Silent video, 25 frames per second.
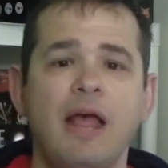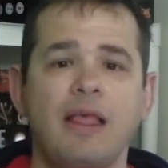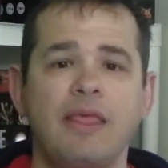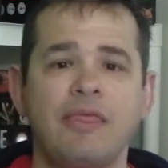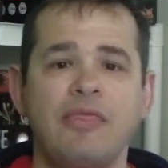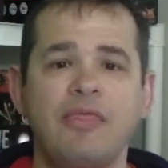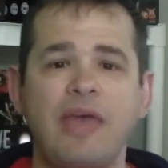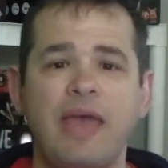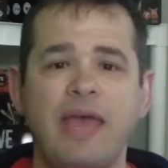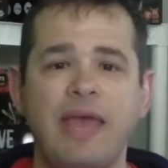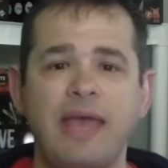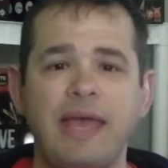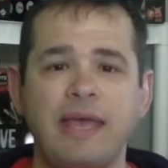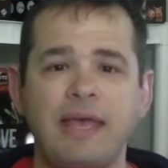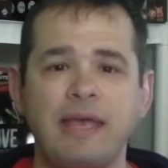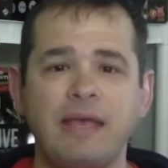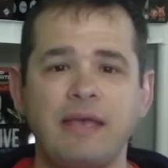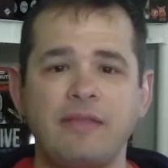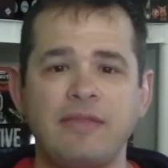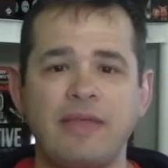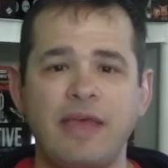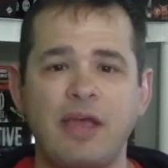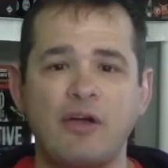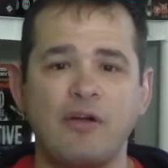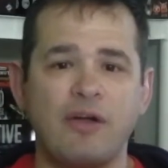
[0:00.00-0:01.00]

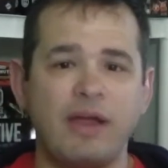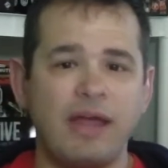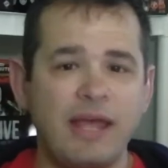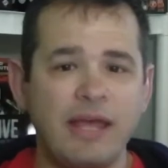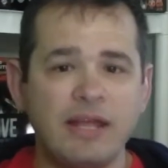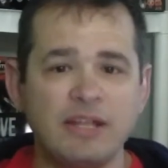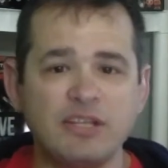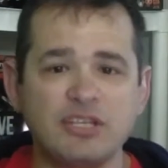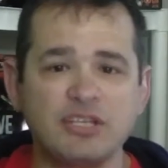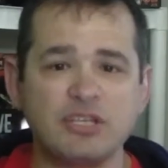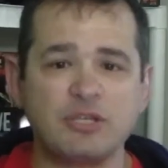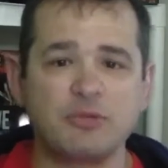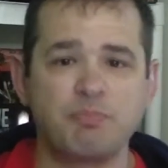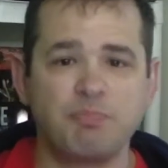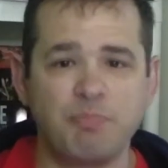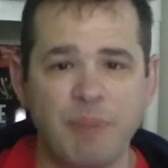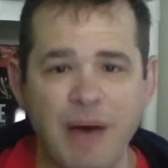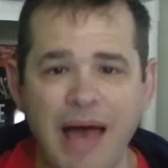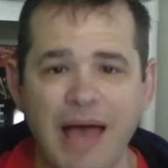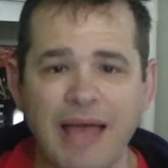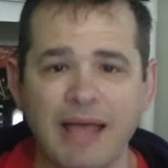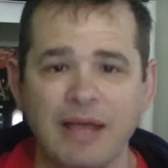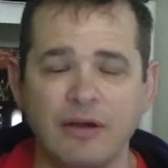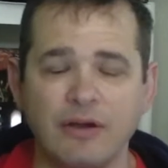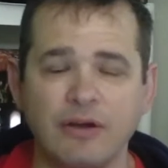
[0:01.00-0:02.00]
they're
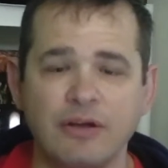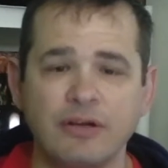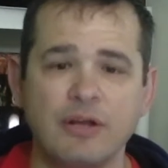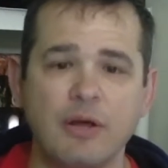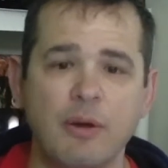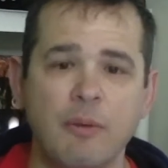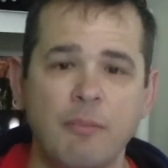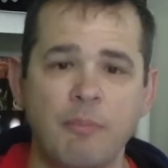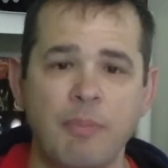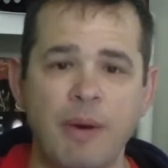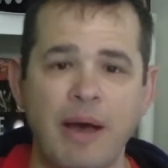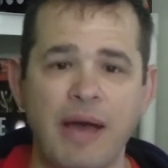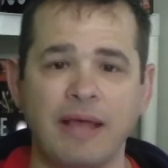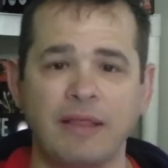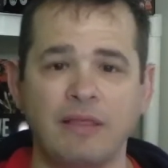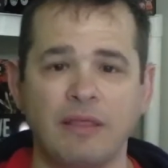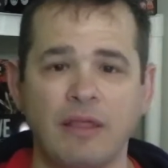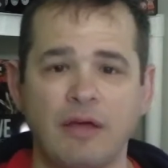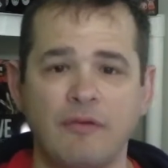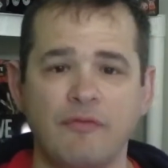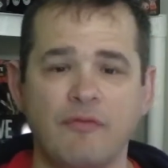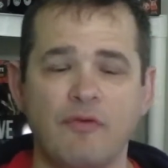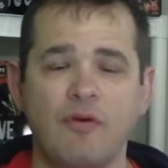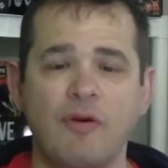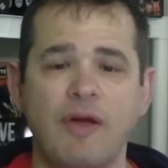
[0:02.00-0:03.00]
inspired by
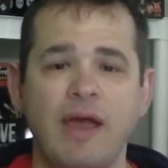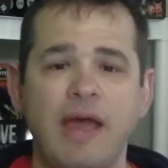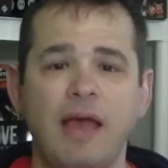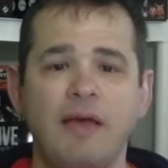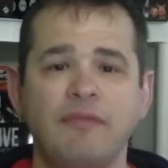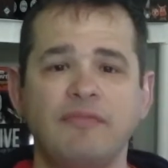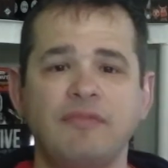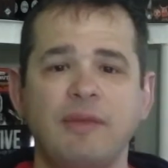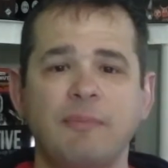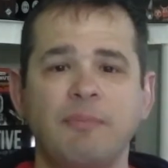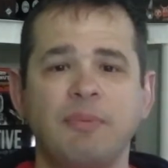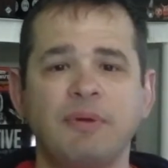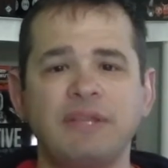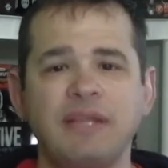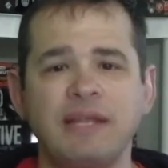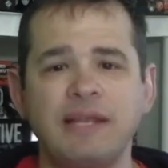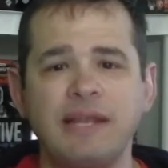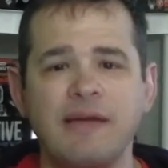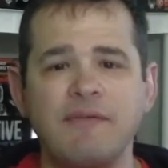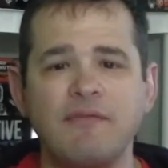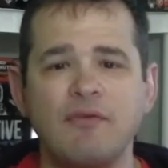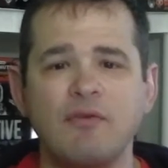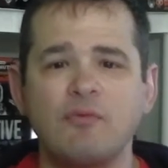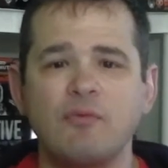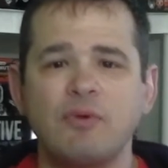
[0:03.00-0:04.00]
Lovecraft, but they
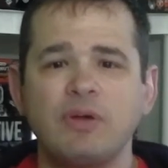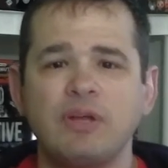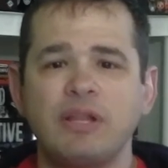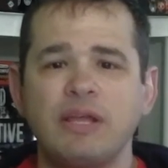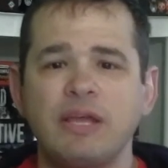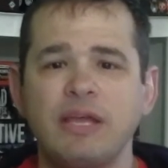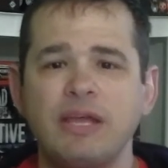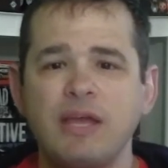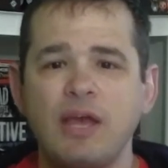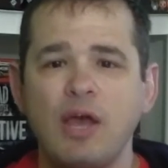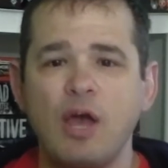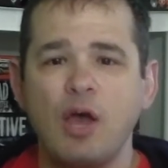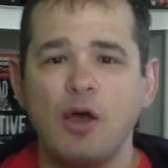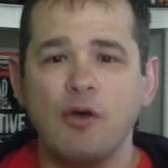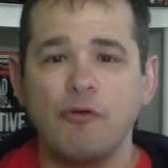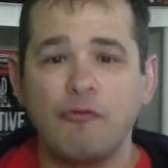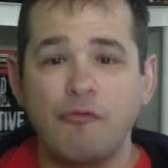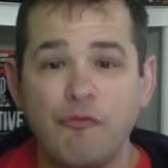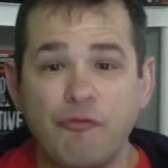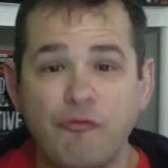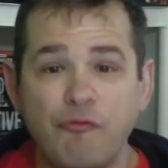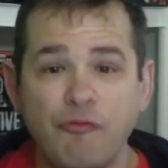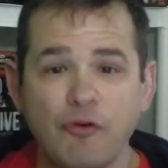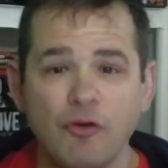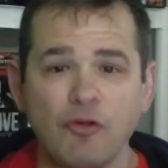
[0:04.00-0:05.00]
never really
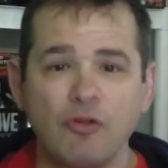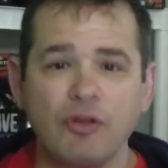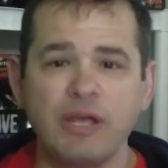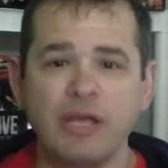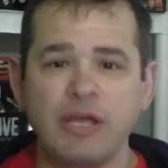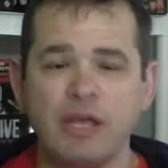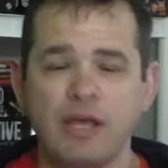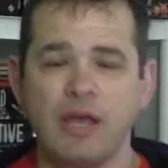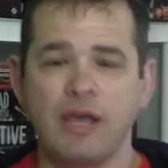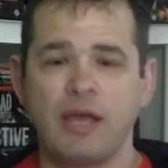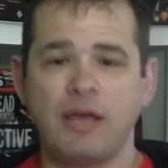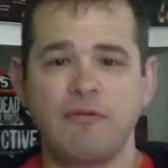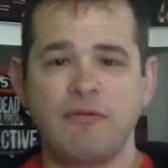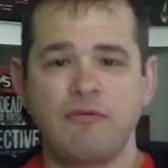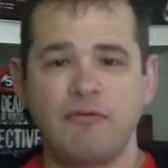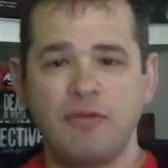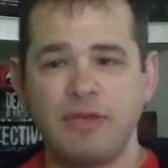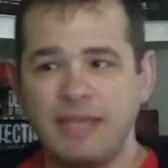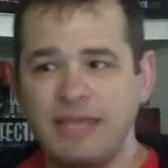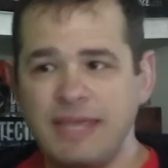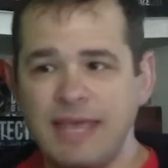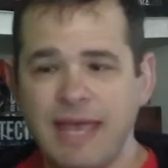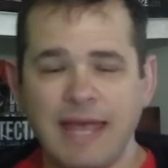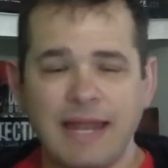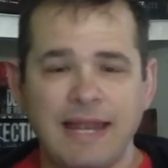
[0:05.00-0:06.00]
fully
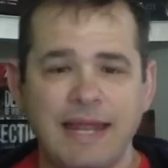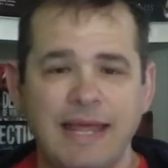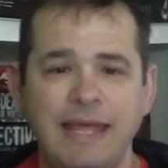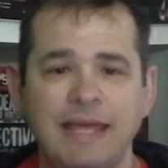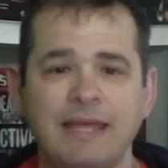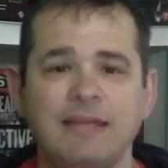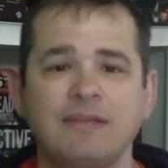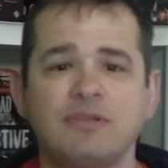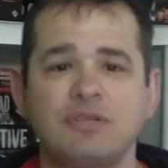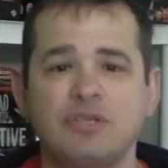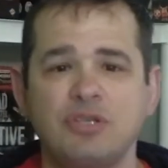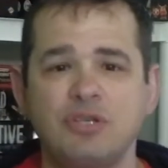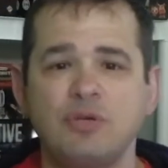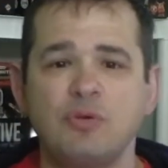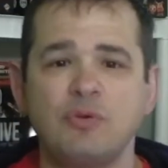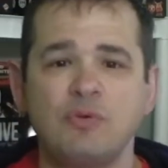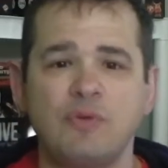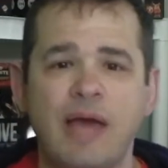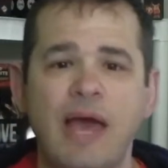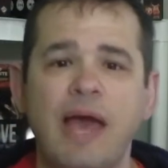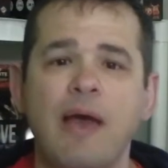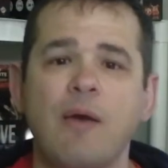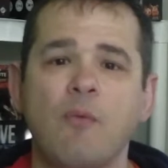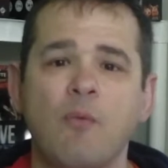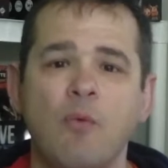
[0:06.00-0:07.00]
get into
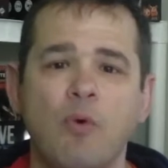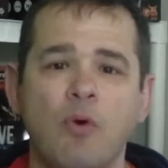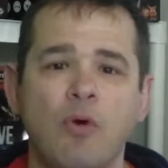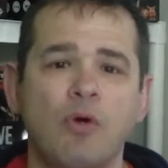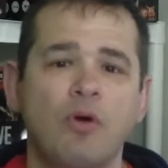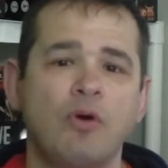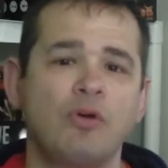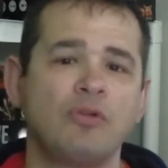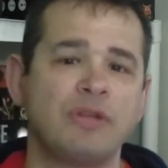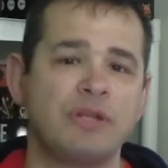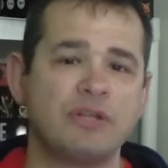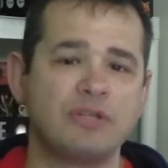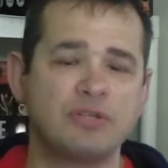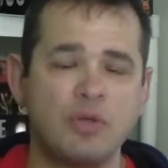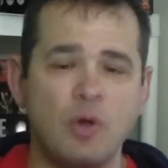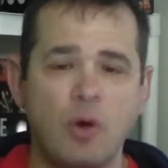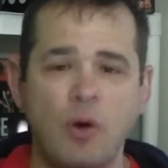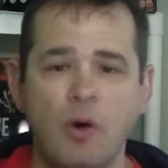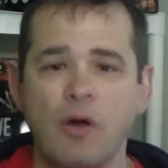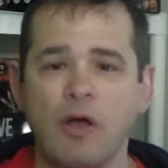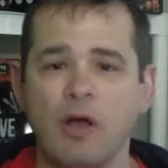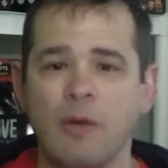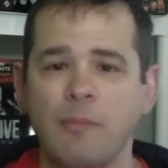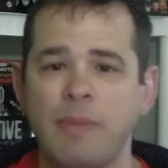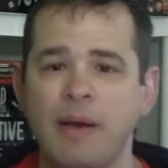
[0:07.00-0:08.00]
that world and
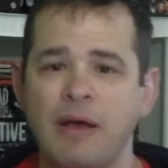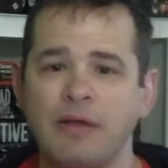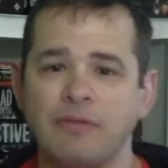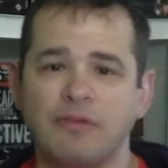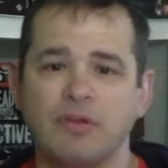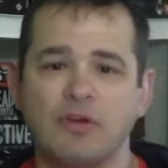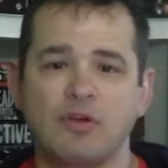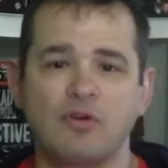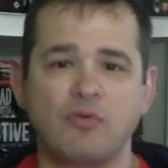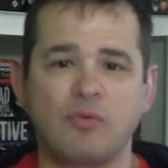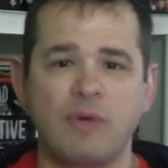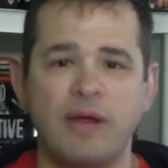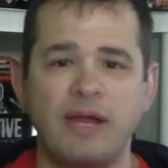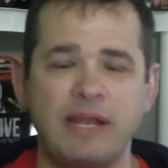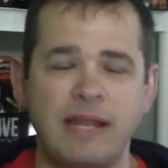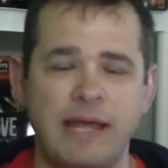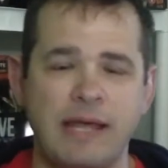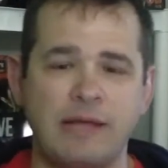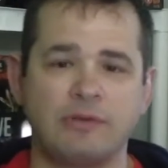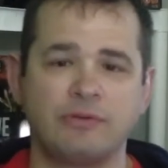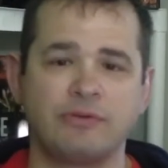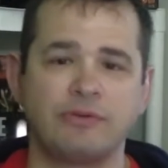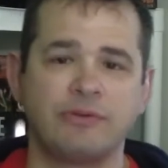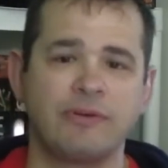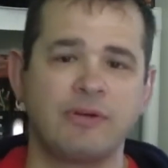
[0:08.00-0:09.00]
talk about the great
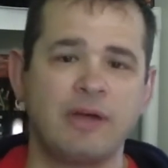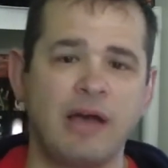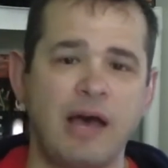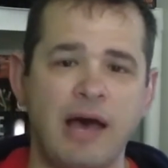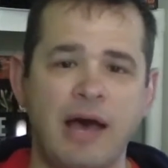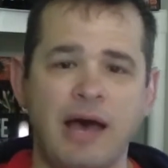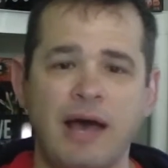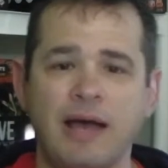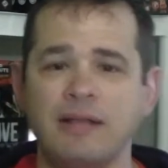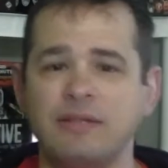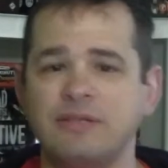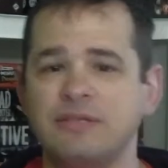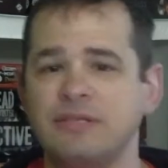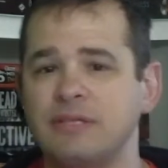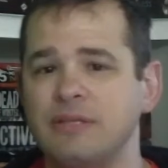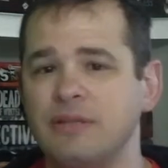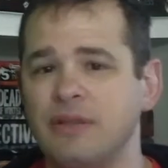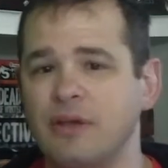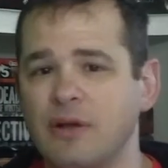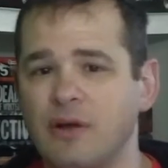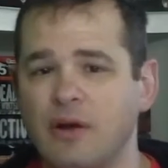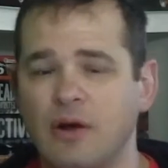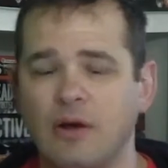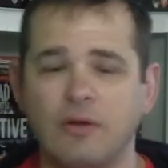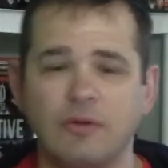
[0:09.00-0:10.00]
elder gods and
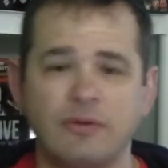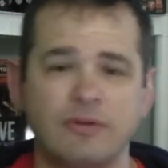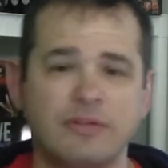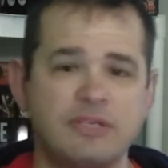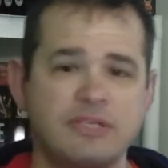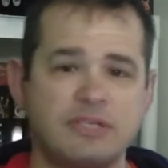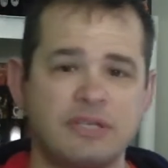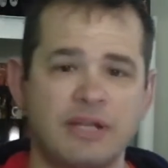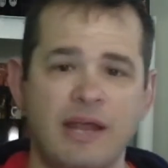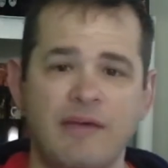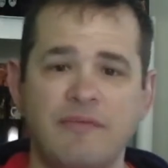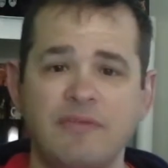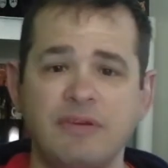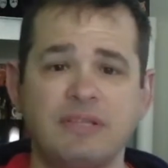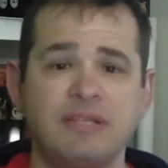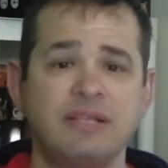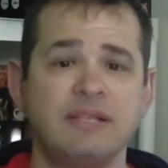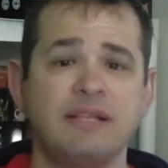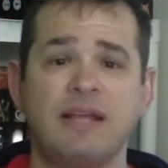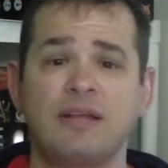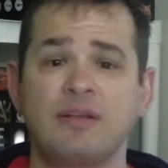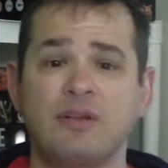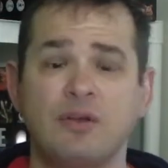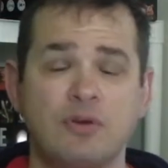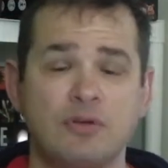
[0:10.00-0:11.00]
the cults and everything
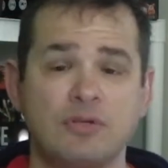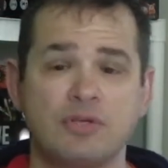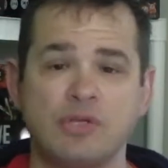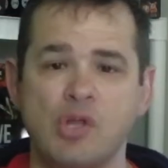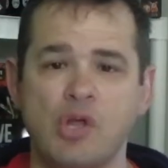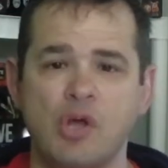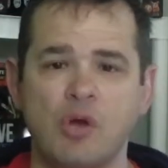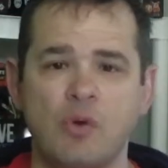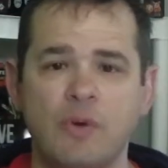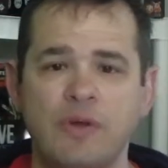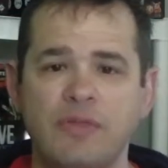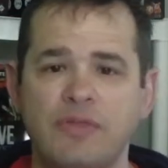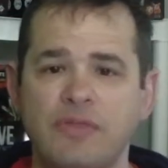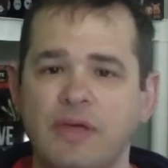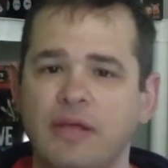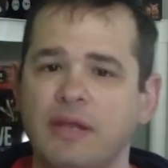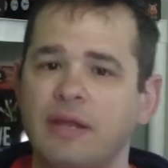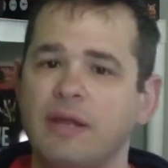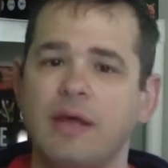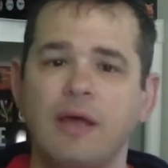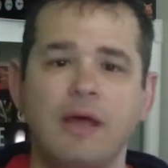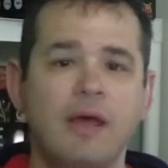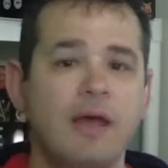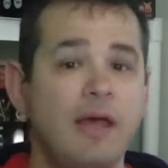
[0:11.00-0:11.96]
that goes along with it.